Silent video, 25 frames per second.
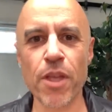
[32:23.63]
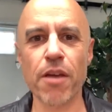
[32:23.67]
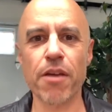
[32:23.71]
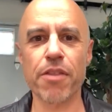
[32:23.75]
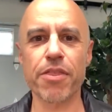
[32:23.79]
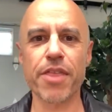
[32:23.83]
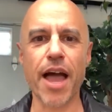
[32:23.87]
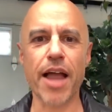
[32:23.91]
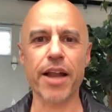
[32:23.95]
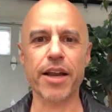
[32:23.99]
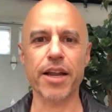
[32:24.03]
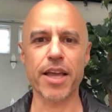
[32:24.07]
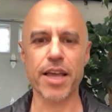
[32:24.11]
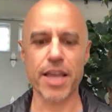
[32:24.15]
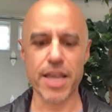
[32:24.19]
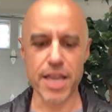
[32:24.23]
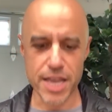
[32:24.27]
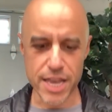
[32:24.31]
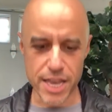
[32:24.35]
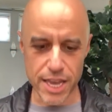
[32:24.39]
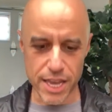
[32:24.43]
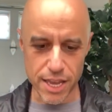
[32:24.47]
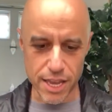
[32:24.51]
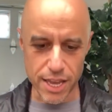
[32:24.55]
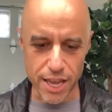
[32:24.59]
That
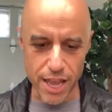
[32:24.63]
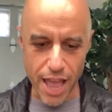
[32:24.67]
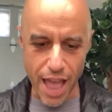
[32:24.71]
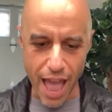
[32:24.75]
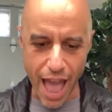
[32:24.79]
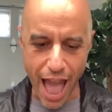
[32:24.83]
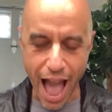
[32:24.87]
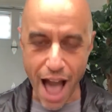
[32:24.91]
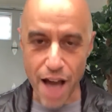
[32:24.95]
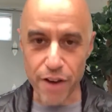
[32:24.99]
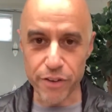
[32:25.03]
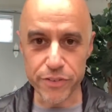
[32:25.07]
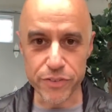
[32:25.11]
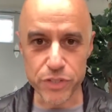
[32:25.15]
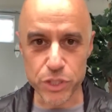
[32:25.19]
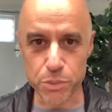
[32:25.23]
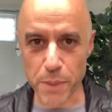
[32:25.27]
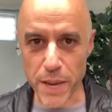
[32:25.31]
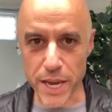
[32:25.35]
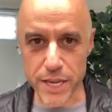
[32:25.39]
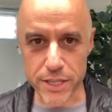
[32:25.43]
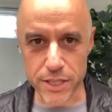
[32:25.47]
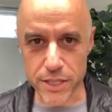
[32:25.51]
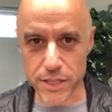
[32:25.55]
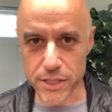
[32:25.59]
out of
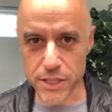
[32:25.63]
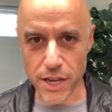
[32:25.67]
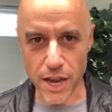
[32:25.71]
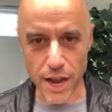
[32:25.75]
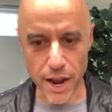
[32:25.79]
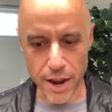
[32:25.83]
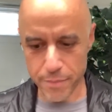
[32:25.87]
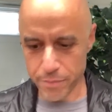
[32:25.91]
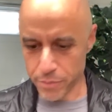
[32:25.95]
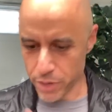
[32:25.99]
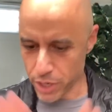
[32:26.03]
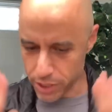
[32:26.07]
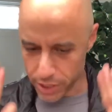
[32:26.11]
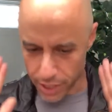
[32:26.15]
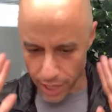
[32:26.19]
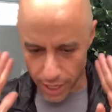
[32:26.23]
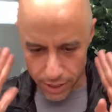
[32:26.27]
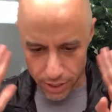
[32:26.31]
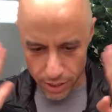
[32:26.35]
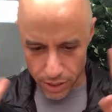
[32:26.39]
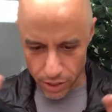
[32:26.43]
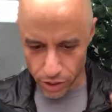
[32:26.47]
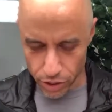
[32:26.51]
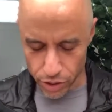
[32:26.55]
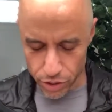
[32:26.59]
space and time, because
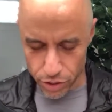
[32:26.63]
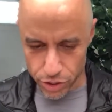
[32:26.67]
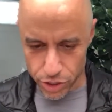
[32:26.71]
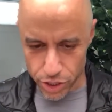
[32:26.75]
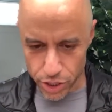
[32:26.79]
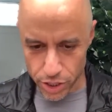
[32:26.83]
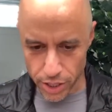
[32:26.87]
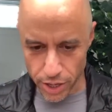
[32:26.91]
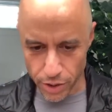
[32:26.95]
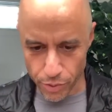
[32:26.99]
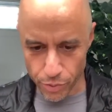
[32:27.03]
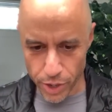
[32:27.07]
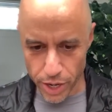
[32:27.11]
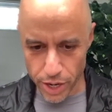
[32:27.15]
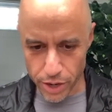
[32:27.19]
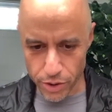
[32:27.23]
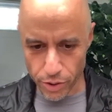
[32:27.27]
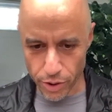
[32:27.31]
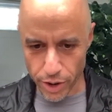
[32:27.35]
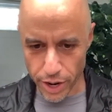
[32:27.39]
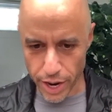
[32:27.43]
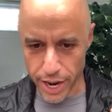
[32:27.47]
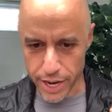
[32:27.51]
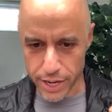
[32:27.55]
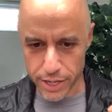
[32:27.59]
that's an illusion that we
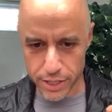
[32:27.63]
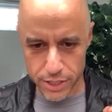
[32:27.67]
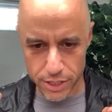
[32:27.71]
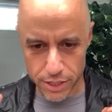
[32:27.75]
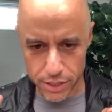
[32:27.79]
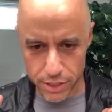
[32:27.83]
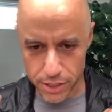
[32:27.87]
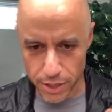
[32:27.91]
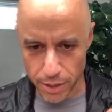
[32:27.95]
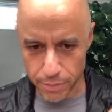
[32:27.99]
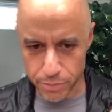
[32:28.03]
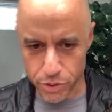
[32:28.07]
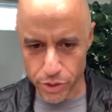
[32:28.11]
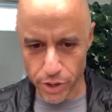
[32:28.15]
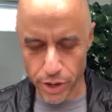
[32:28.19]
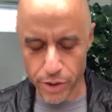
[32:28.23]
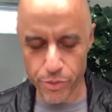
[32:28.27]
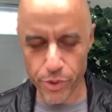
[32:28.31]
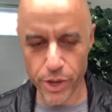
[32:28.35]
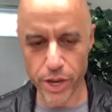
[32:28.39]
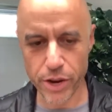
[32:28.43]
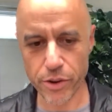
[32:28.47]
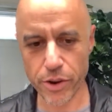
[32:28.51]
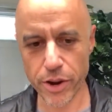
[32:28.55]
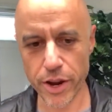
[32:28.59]
create, it's a substrate
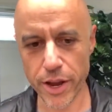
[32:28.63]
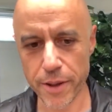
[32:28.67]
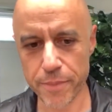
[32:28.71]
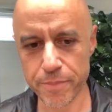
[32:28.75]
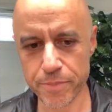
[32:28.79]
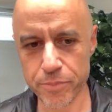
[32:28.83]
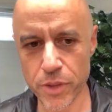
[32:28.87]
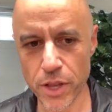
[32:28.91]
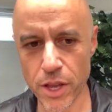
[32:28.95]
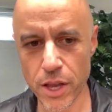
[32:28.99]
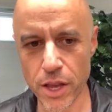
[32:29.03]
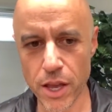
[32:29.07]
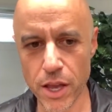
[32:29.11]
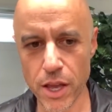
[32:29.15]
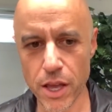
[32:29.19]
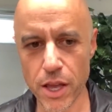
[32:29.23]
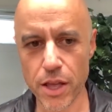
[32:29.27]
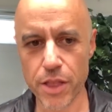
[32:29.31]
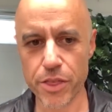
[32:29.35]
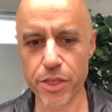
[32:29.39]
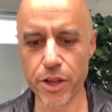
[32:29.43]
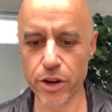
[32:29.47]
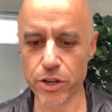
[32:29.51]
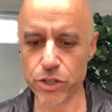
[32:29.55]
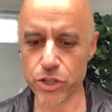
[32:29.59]
we create,
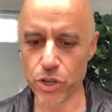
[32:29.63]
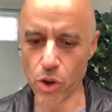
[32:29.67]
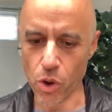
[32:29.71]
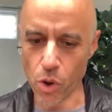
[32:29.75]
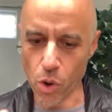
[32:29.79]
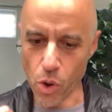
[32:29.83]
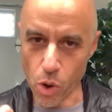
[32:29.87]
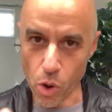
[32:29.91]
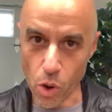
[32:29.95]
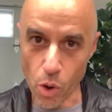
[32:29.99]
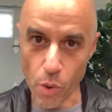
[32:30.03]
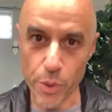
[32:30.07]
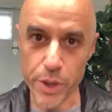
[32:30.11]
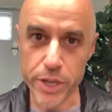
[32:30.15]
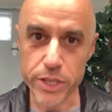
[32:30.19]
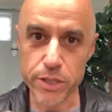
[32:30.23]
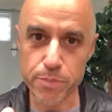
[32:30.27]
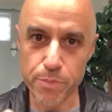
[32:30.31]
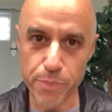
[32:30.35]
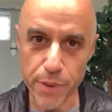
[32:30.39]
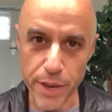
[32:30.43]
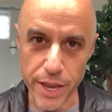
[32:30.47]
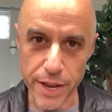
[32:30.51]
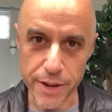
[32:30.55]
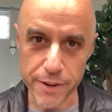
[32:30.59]
there's always
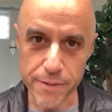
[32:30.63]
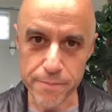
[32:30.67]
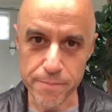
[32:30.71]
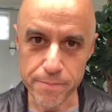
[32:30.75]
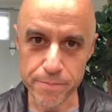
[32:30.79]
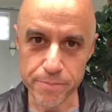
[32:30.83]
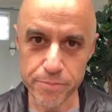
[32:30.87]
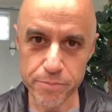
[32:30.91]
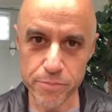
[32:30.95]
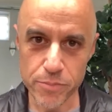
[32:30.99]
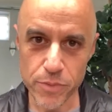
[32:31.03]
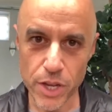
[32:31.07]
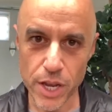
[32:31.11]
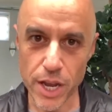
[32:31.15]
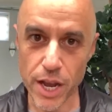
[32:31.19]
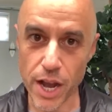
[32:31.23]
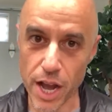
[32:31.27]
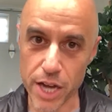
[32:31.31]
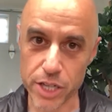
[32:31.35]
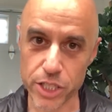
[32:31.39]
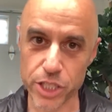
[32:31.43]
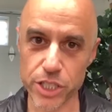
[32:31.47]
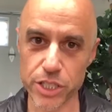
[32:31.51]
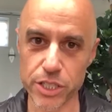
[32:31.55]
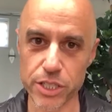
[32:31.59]
been
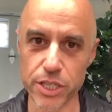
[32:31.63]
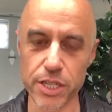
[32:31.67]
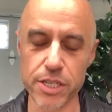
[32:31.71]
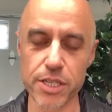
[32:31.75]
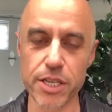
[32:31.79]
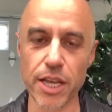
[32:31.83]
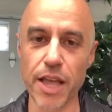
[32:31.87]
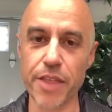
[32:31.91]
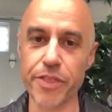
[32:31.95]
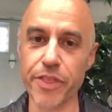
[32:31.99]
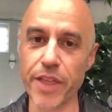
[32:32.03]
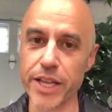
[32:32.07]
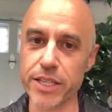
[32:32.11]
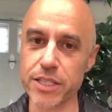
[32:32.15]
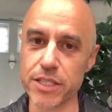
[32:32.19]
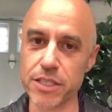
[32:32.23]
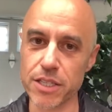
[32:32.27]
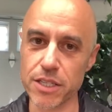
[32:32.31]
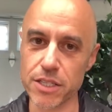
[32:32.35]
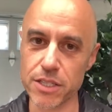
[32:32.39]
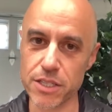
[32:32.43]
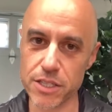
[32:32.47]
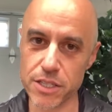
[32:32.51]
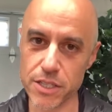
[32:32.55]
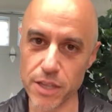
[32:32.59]
consciousness, and that's the
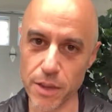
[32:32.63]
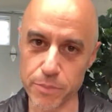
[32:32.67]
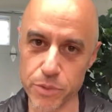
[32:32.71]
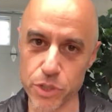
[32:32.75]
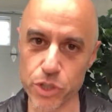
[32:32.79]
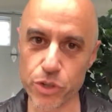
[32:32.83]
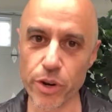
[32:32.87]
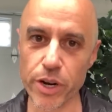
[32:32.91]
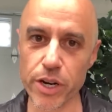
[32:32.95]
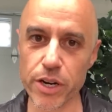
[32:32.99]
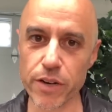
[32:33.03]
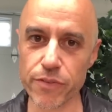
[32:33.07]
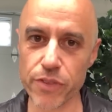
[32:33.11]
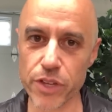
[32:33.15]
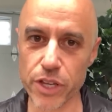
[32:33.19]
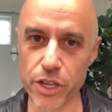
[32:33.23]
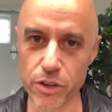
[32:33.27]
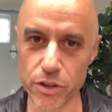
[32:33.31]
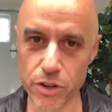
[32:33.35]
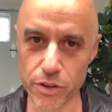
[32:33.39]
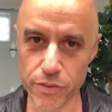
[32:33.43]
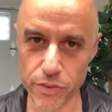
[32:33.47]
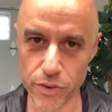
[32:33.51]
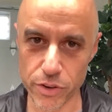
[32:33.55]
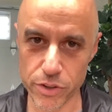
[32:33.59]
substrate of the
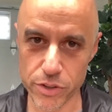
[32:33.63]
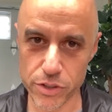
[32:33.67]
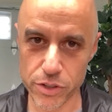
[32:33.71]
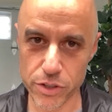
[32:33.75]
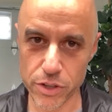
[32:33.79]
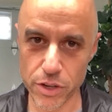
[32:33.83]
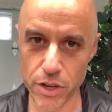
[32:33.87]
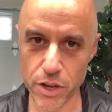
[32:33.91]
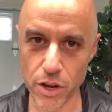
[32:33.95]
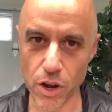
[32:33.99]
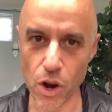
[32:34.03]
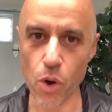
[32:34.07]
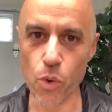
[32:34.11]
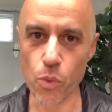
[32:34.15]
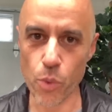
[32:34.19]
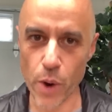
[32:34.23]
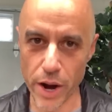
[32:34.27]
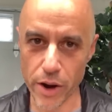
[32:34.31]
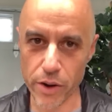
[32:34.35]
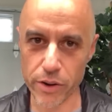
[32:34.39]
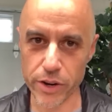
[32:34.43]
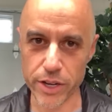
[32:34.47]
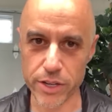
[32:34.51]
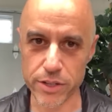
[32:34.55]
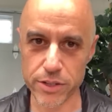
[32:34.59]
universe,
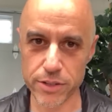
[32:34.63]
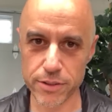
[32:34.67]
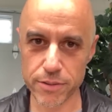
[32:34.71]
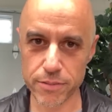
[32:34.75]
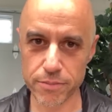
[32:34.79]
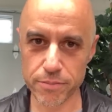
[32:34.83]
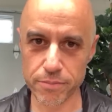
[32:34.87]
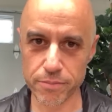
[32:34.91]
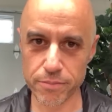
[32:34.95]
awareness.